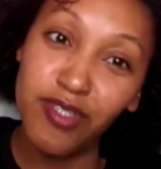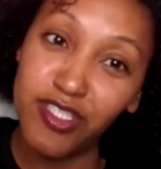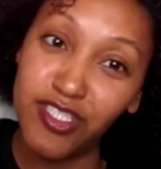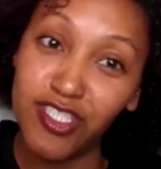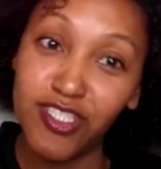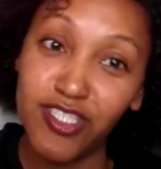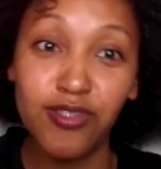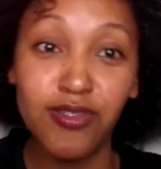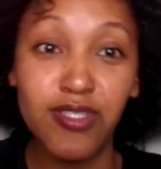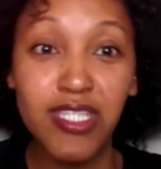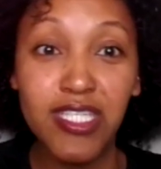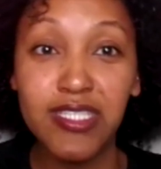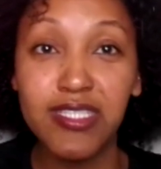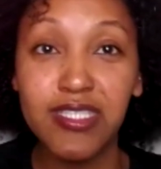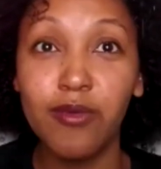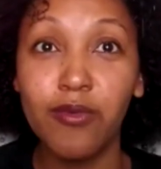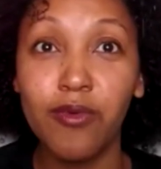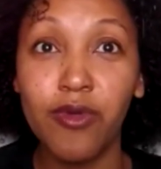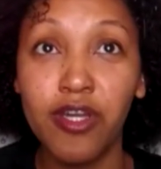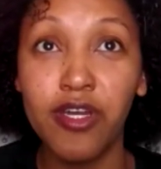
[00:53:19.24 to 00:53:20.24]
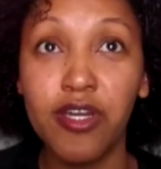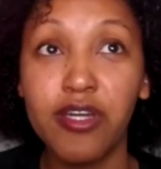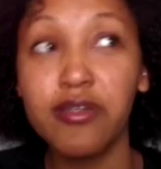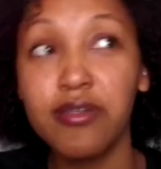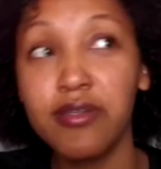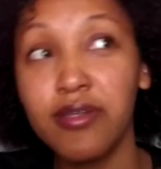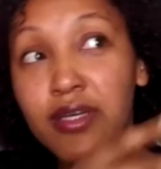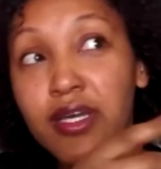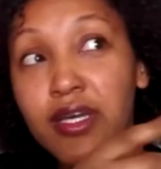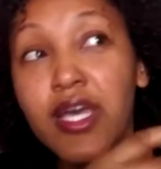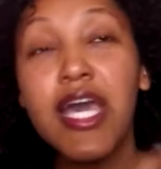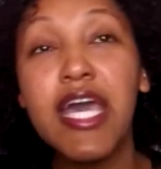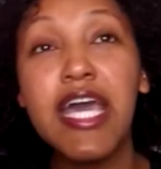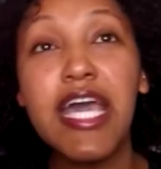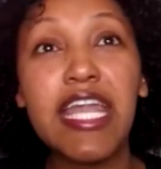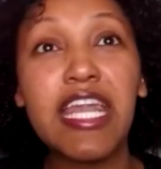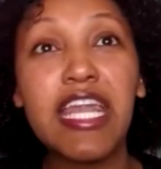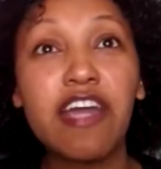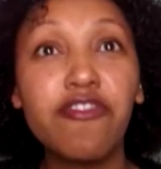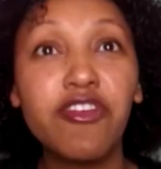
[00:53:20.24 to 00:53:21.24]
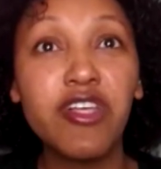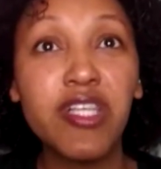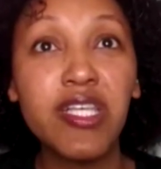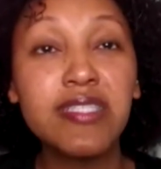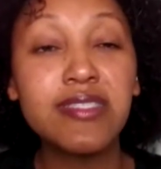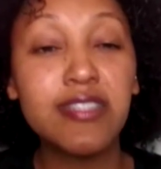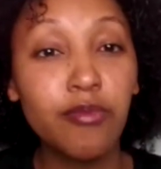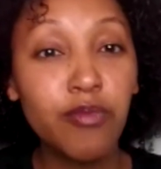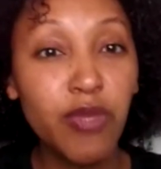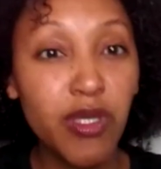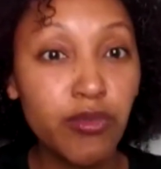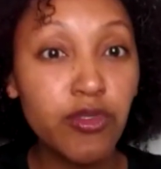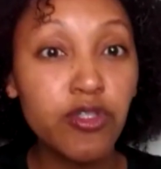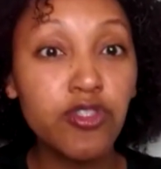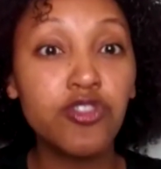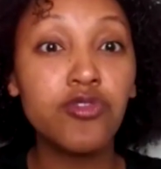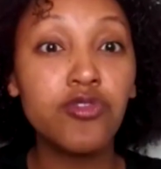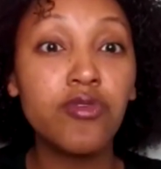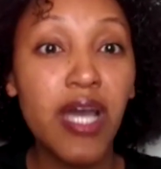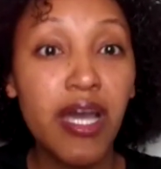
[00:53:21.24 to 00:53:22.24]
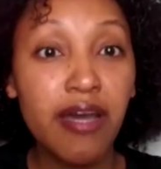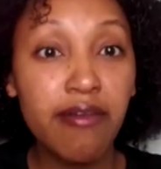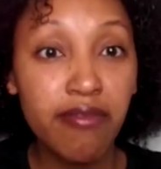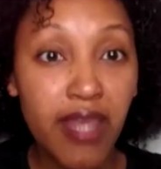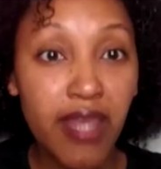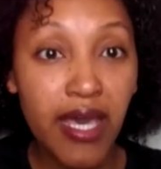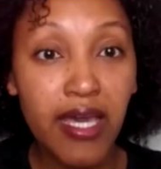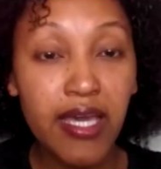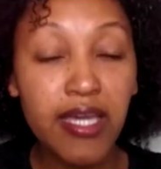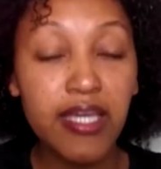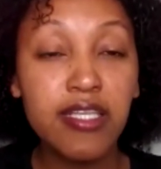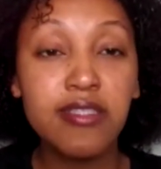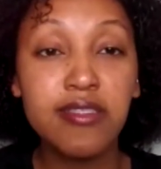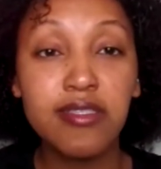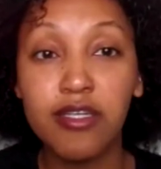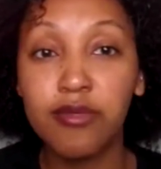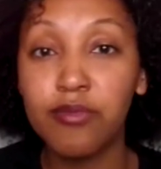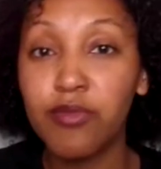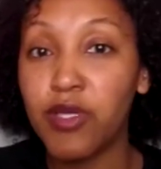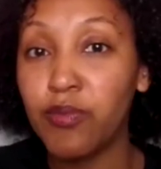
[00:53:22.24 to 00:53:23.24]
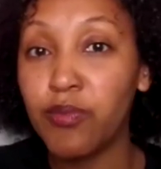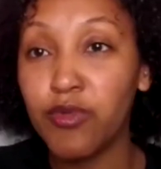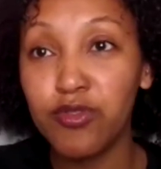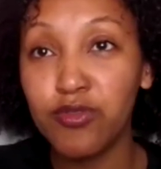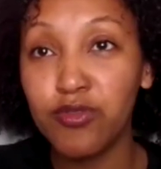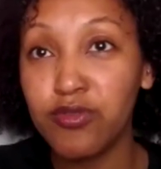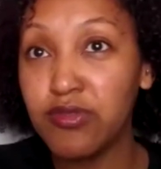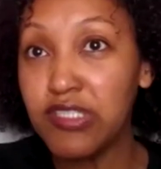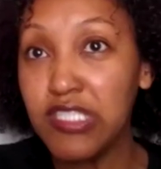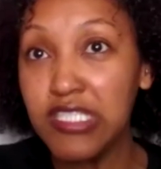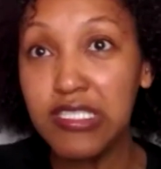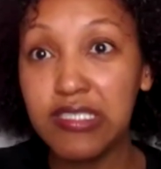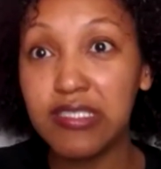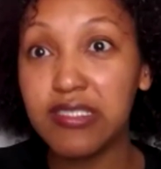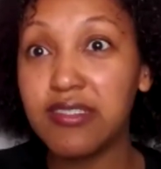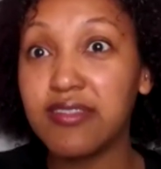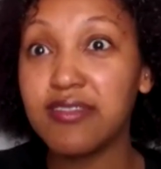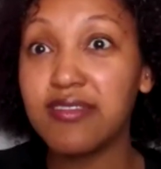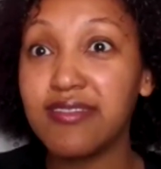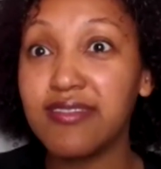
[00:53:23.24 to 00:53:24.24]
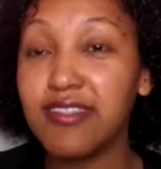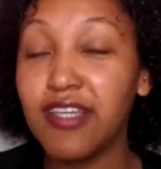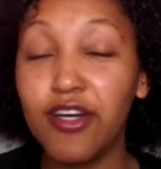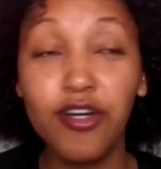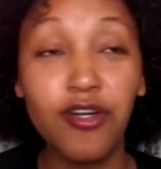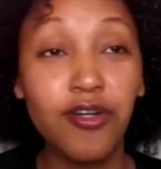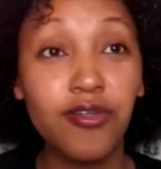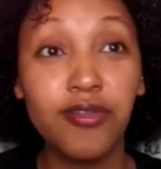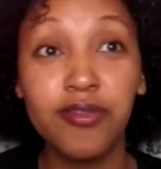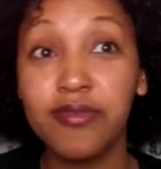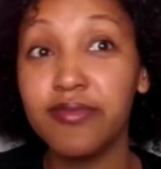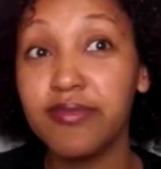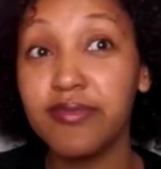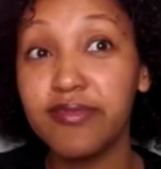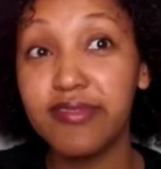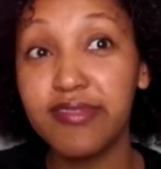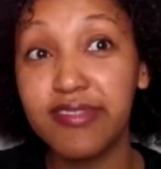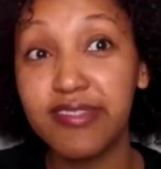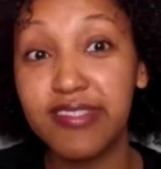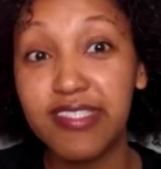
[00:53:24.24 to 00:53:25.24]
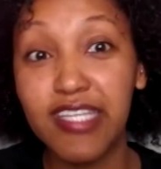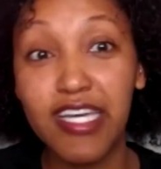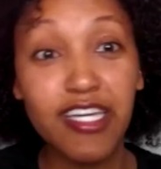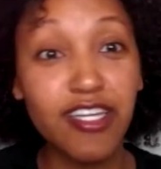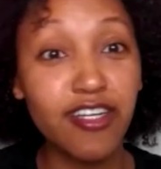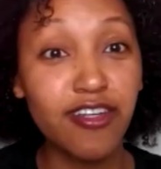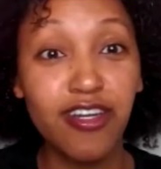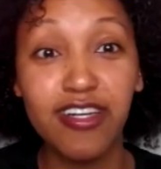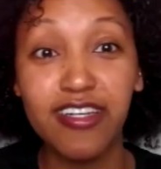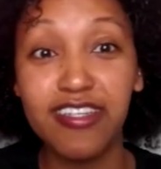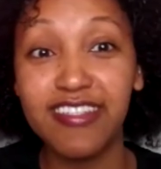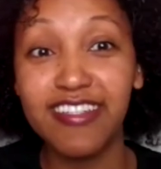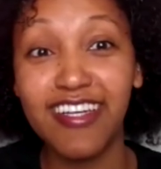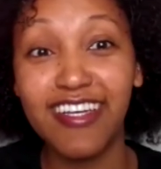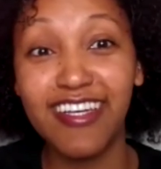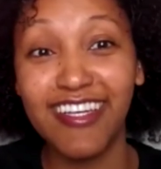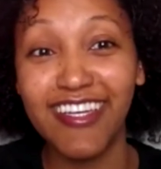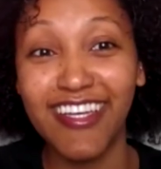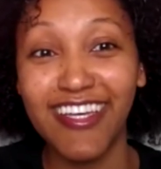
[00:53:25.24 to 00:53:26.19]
what you're doing doesn't work. And I feel like some people do have that, and some people just don't. I don't know.